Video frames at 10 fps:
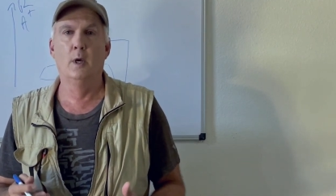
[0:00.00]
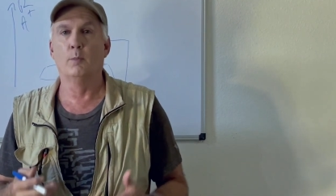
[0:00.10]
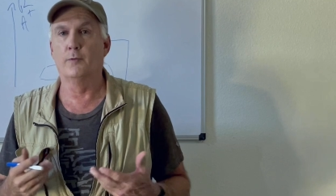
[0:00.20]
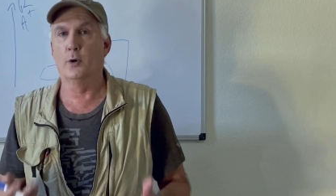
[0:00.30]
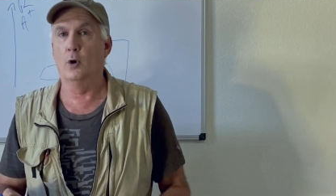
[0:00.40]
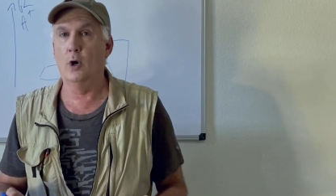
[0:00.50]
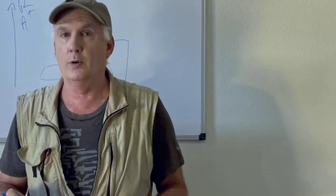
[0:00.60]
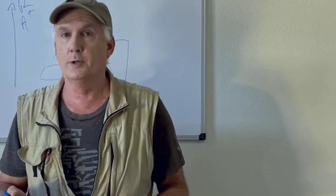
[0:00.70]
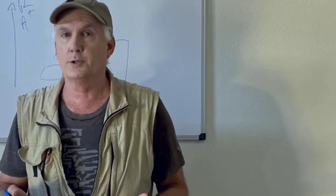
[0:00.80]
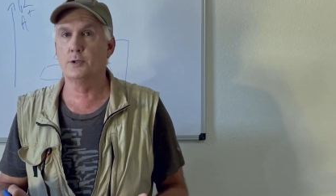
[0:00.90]
But there are
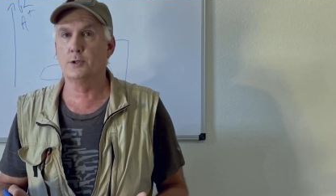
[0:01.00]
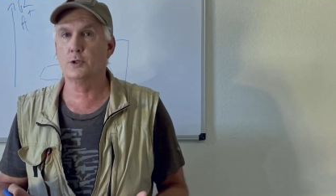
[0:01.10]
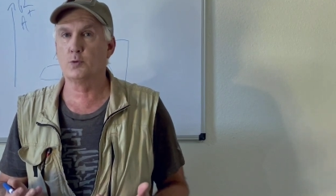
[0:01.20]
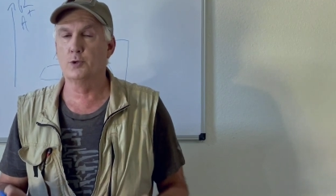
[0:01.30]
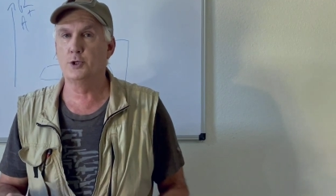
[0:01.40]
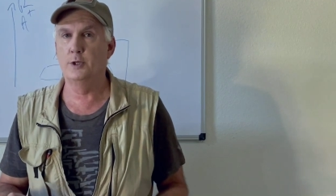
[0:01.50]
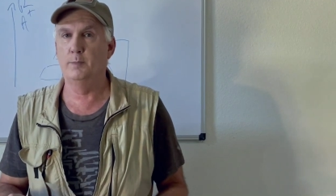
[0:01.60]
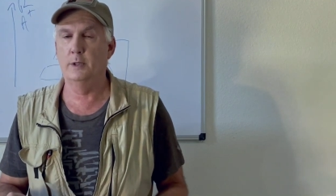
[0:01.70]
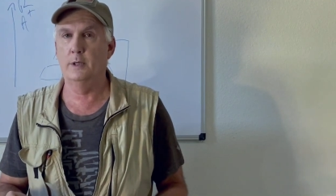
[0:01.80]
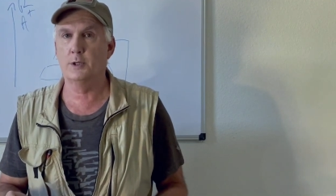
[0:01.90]
instances where
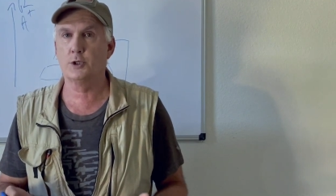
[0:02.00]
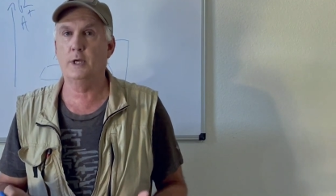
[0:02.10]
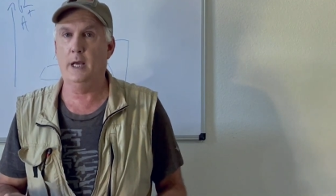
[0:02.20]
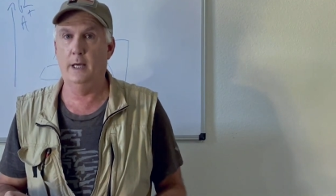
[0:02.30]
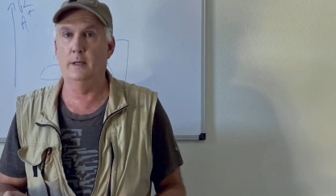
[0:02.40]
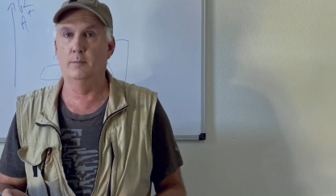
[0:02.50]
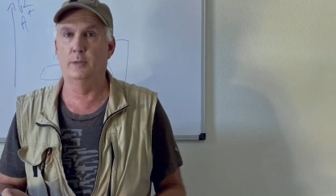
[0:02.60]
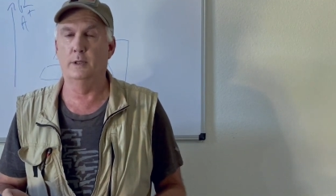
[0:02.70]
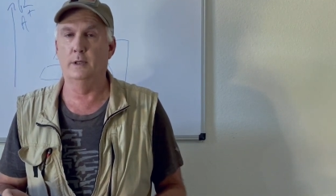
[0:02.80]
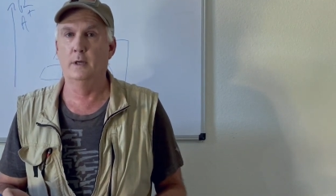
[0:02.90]
GPS can
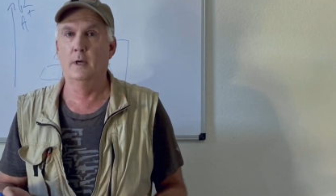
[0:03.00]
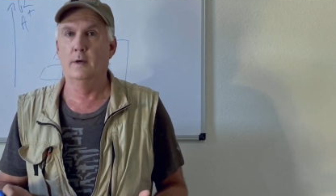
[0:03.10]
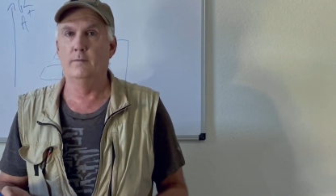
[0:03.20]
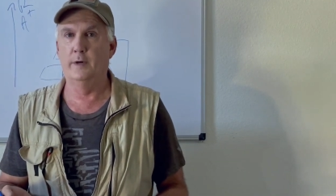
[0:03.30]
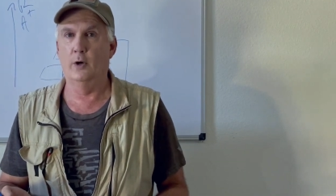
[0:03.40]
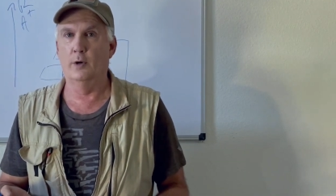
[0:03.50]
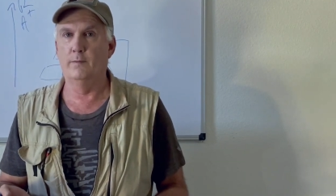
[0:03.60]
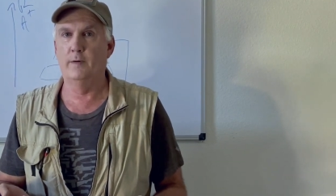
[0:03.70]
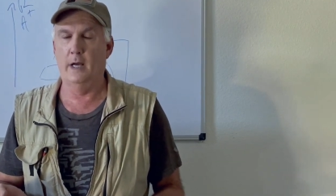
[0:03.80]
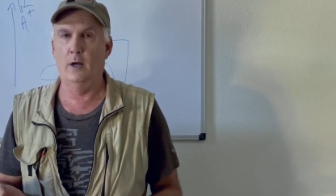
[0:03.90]
be very
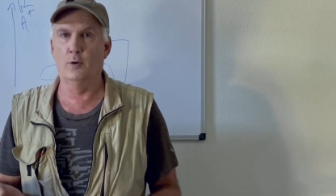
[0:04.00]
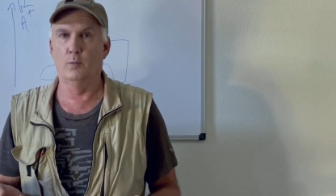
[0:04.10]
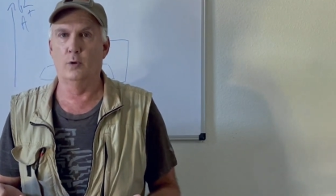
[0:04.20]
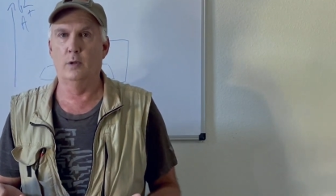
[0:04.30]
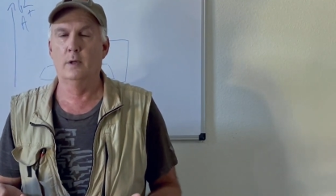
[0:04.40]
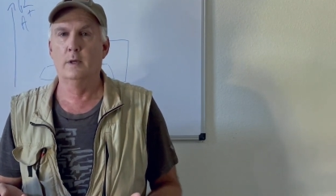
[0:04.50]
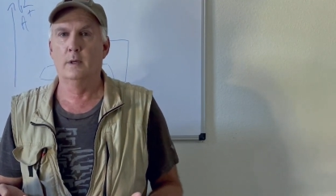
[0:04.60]
valuable,